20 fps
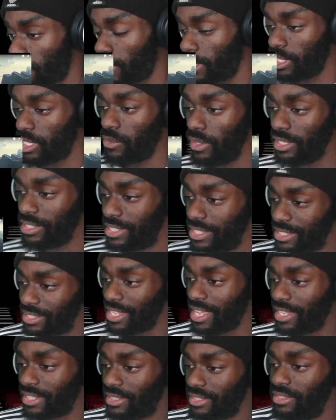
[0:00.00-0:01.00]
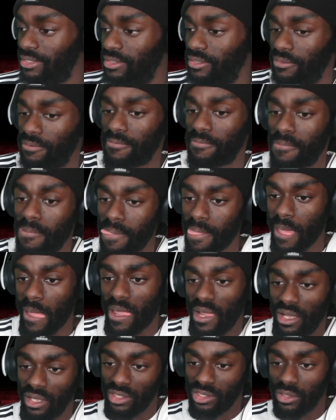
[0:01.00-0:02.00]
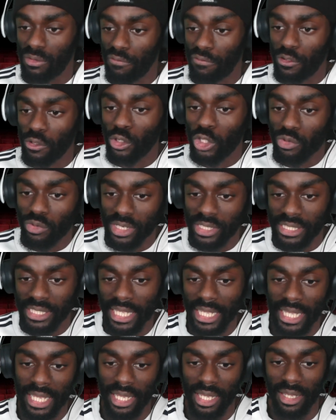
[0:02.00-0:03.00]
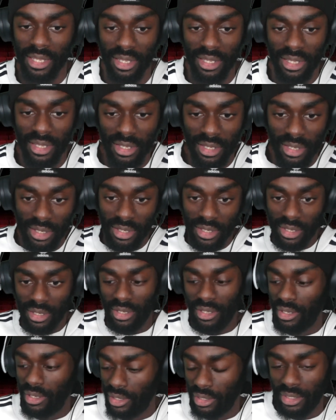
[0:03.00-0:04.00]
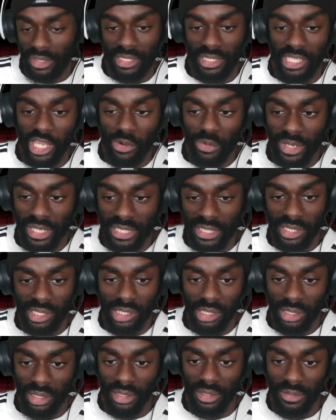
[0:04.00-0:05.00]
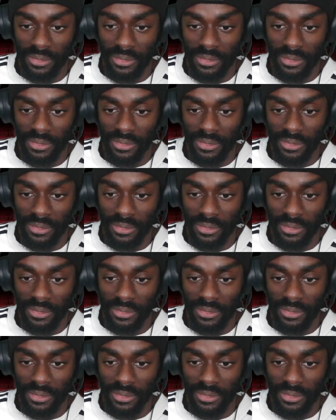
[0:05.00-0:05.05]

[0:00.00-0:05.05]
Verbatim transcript: Let's see what this is saying. Some futuristic series.